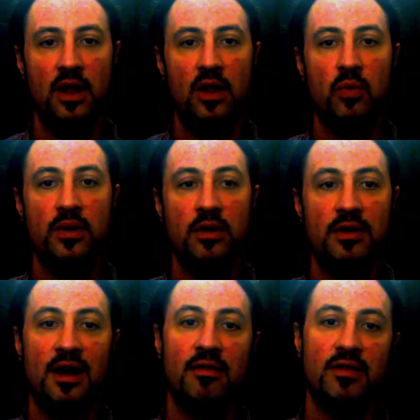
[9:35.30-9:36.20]
We know
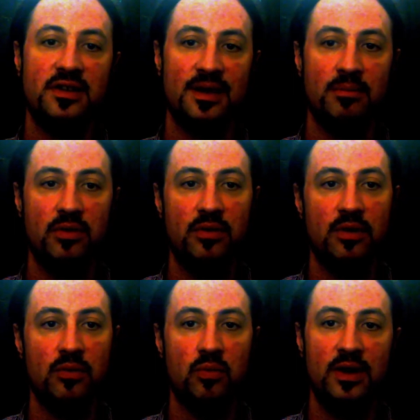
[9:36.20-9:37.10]
now, for example,
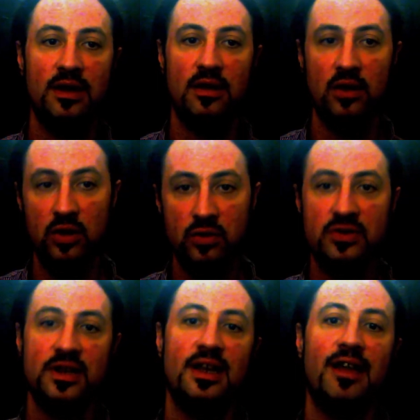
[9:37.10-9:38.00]
that we
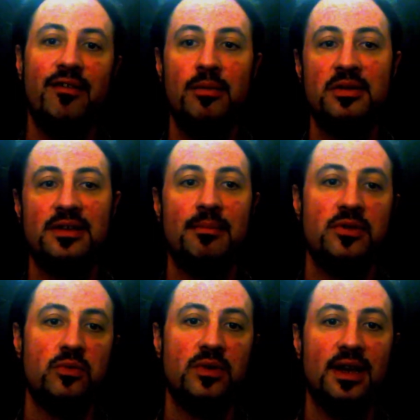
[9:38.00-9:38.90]
hallucinate every
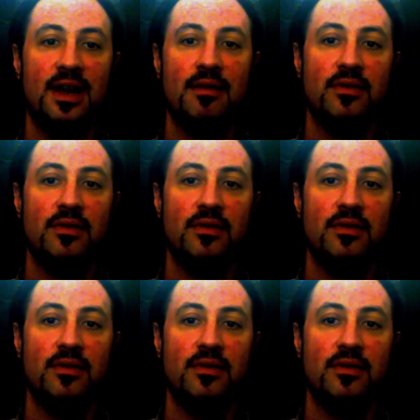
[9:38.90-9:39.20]
perception we have,